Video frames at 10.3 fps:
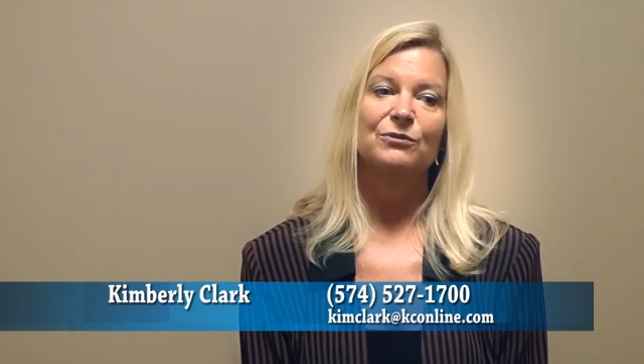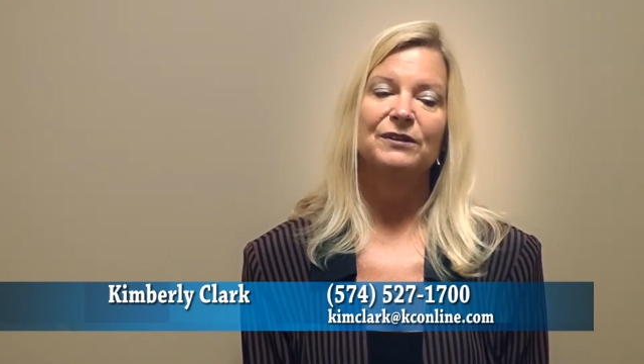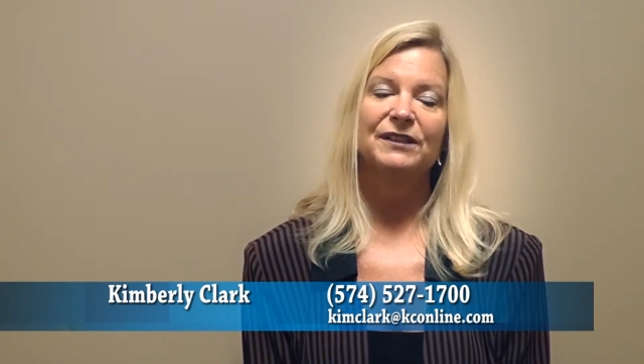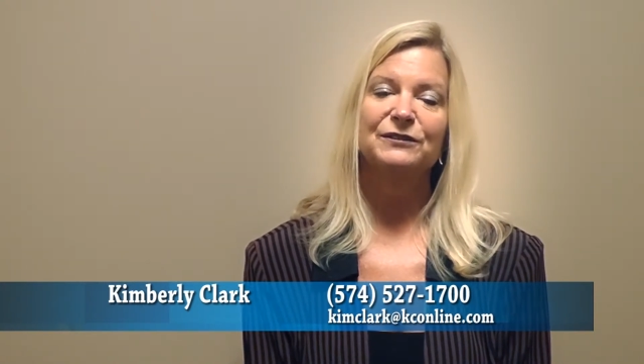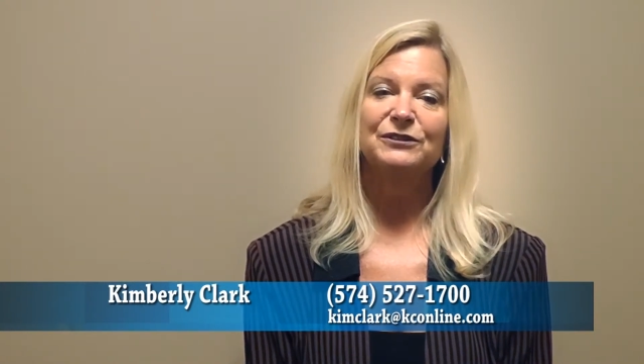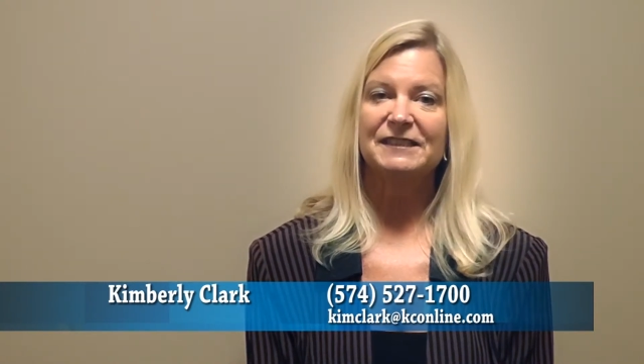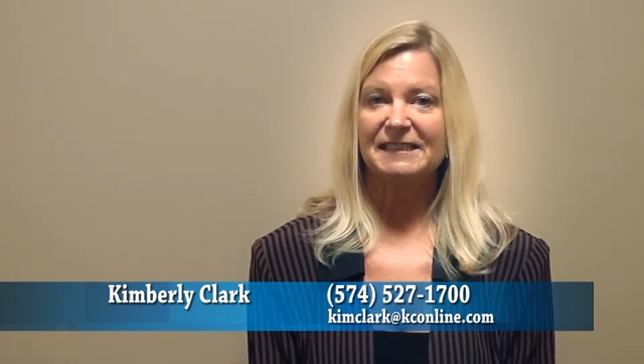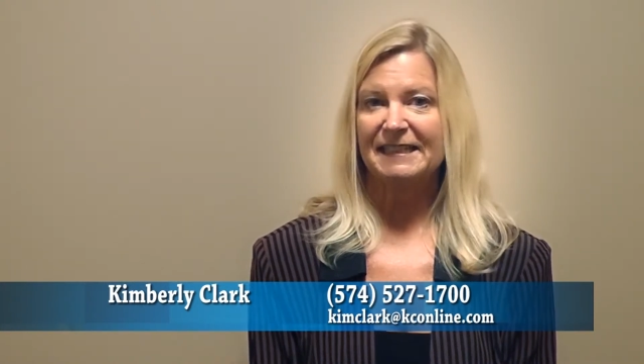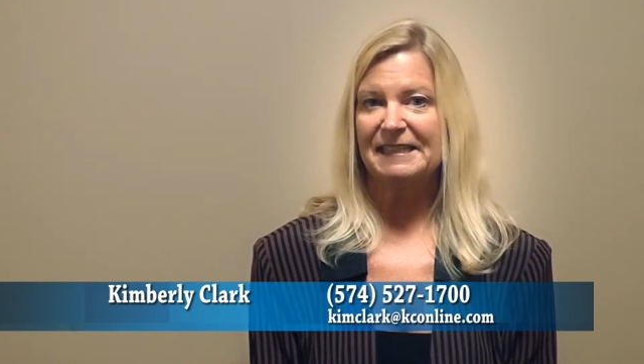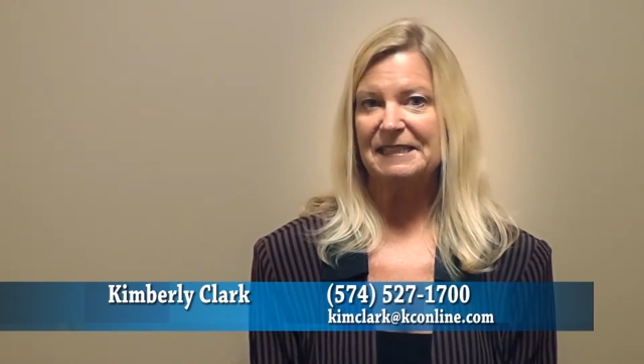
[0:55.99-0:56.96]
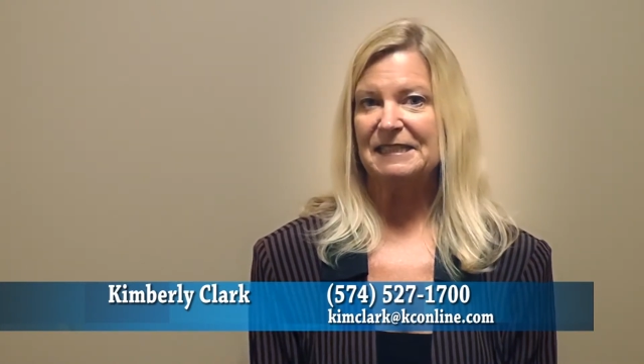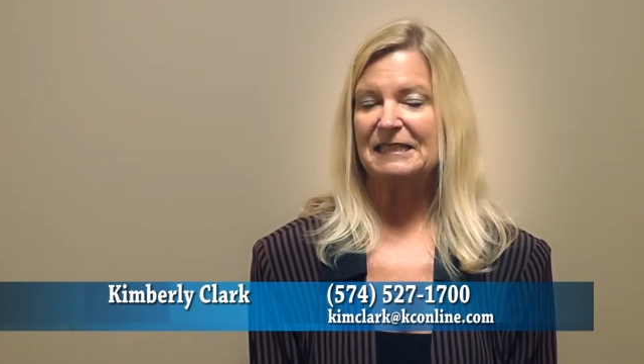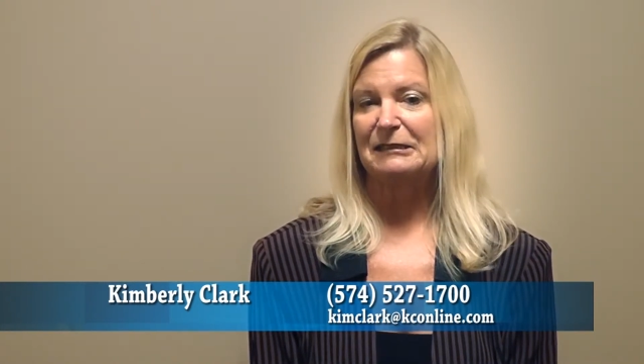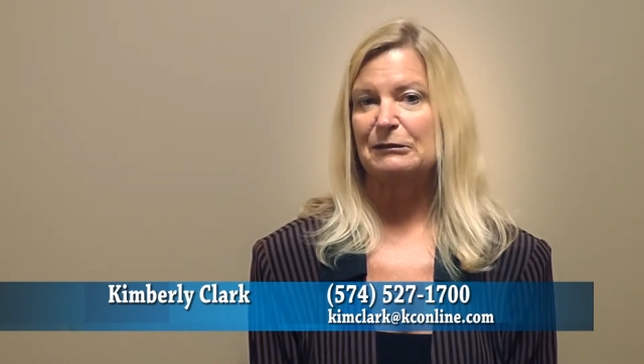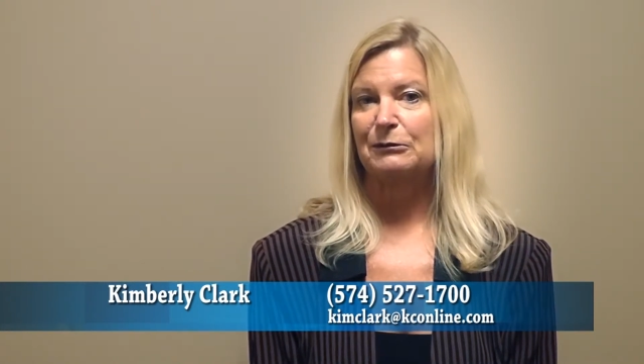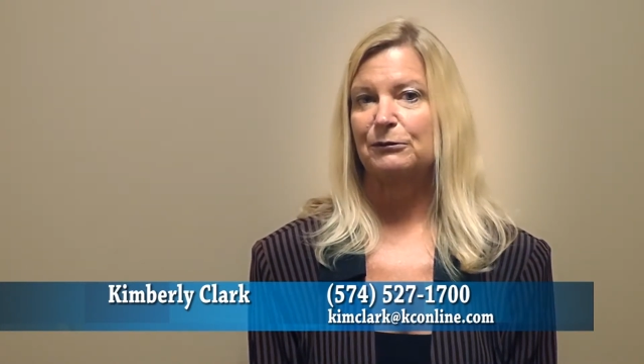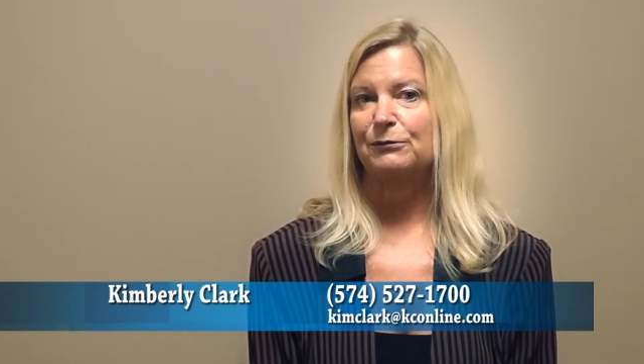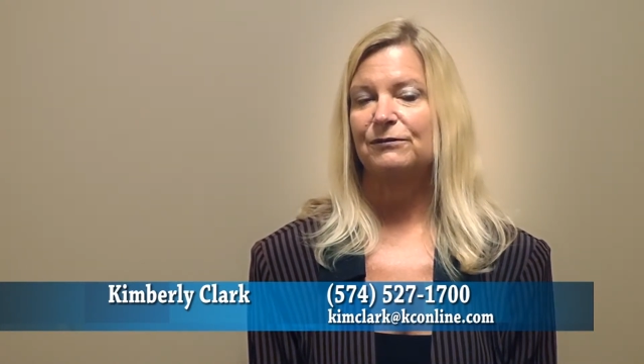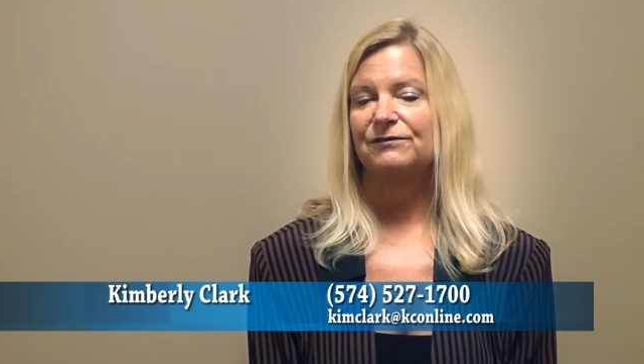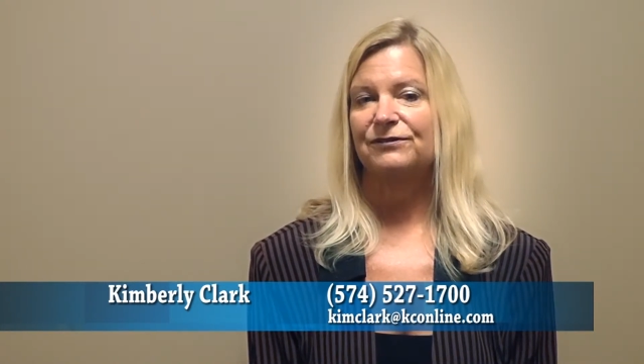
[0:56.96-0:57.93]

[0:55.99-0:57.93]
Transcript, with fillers: whatever it takes to